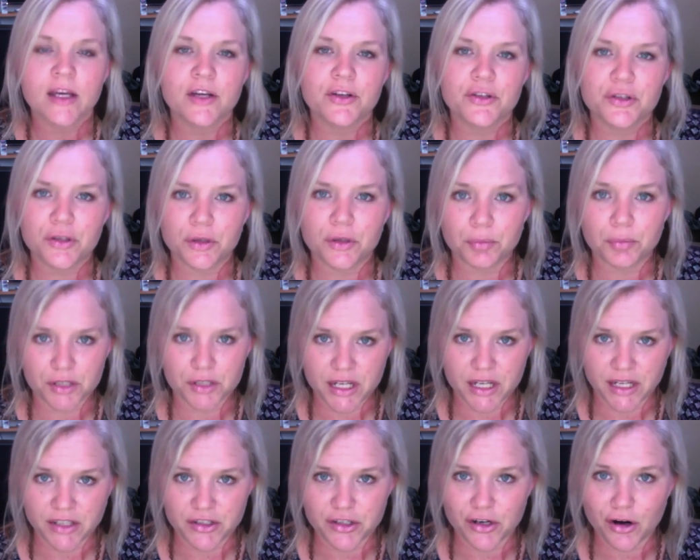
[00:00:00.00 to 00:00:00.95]
to
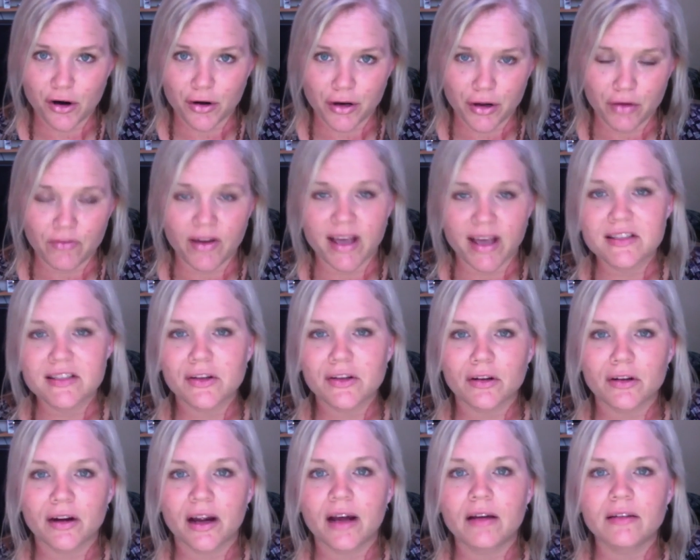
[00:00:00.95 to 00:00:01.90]
protect your
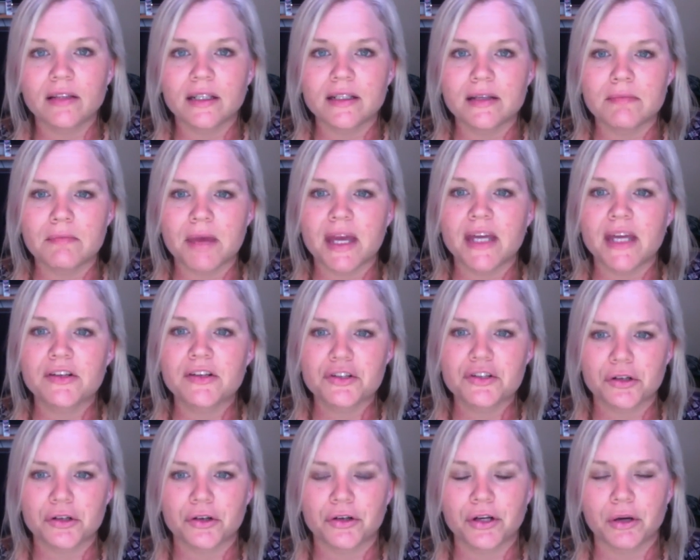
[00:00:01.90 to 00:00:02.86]
cardiovascular health and to make
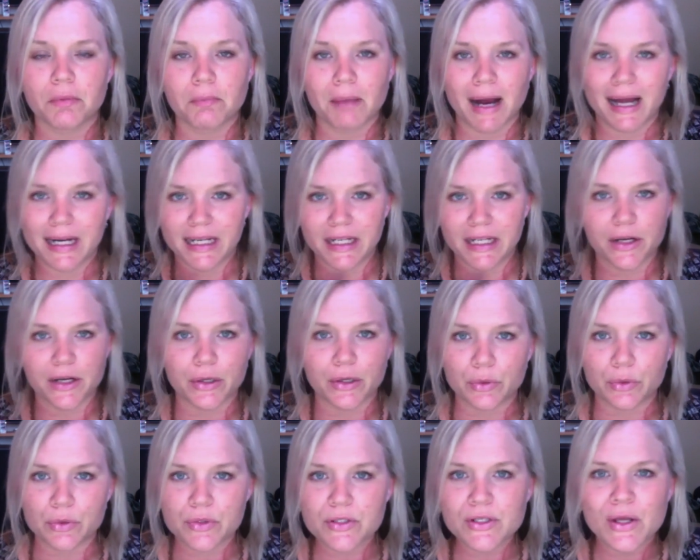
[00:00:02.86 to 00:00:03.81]
sure your body
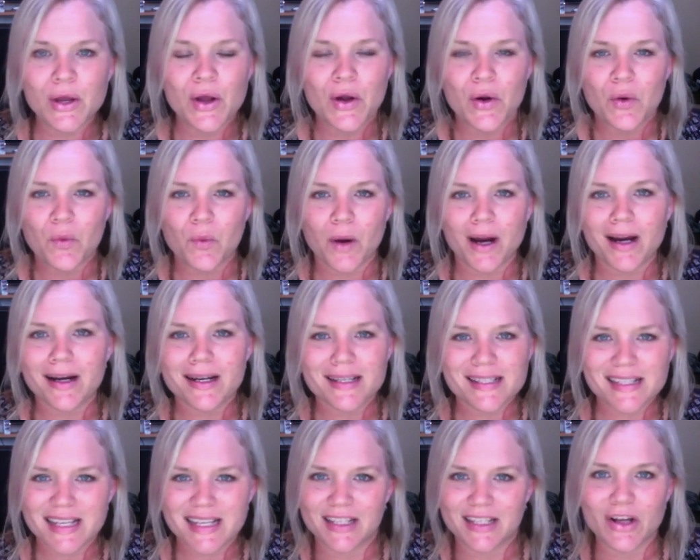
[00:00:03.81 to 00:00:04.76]
knows where to
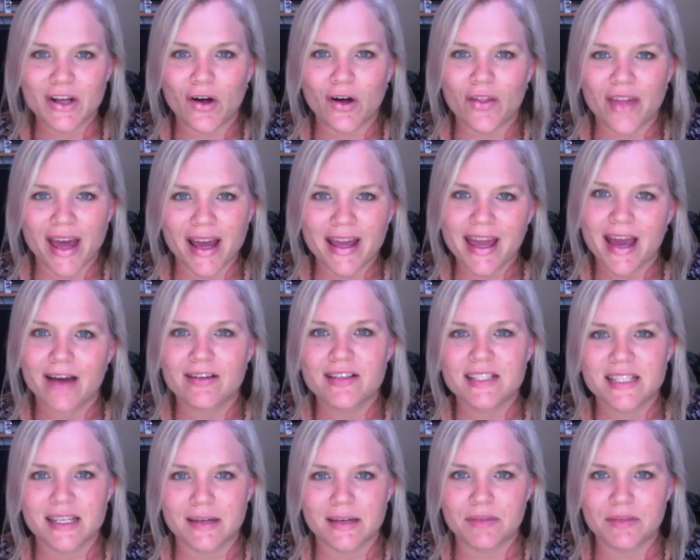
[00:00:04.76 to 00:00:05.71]
send all that
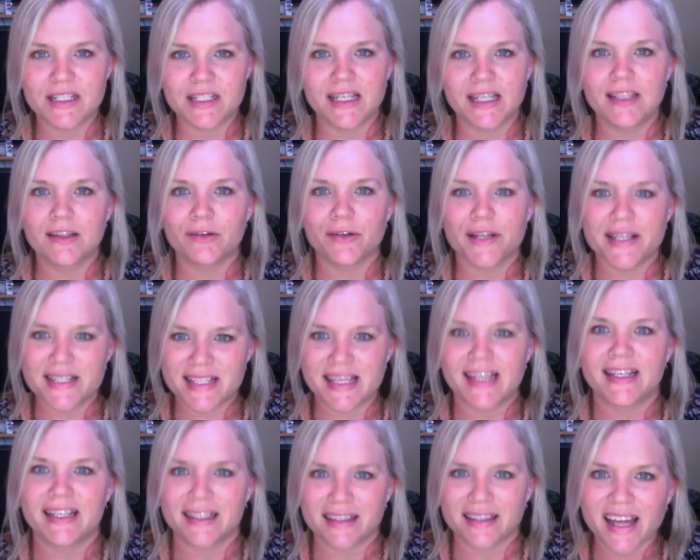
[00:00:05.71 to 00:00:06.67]
calcium the D3 is
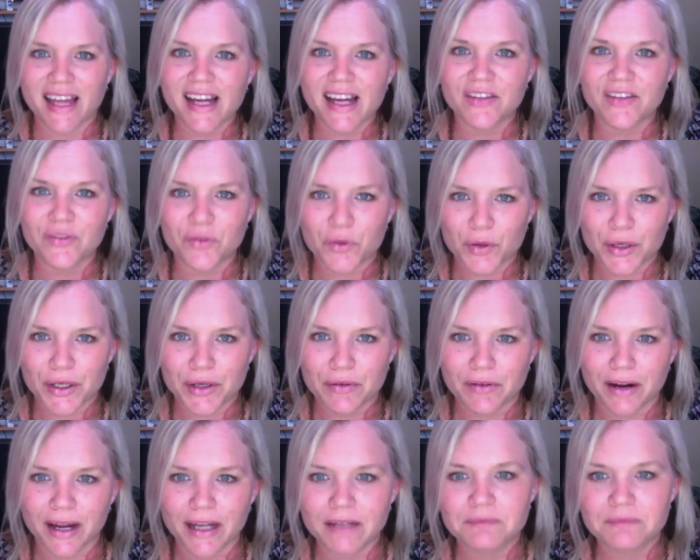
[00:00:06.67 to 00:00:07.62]
getting in line for you,
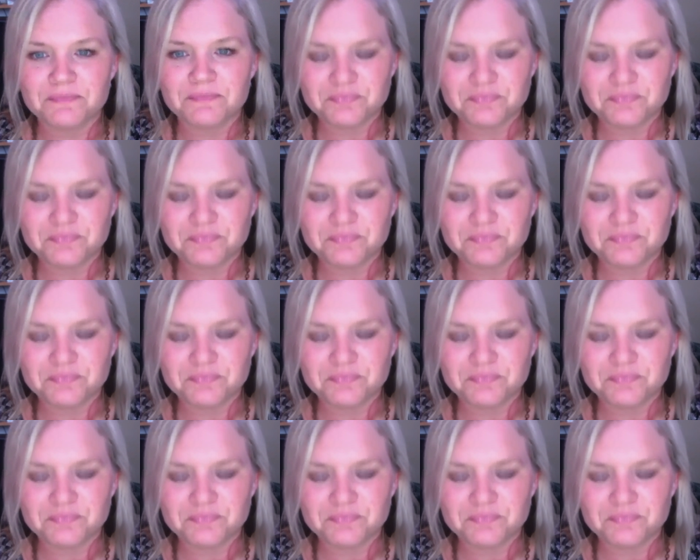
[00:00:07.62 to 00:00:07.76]
right?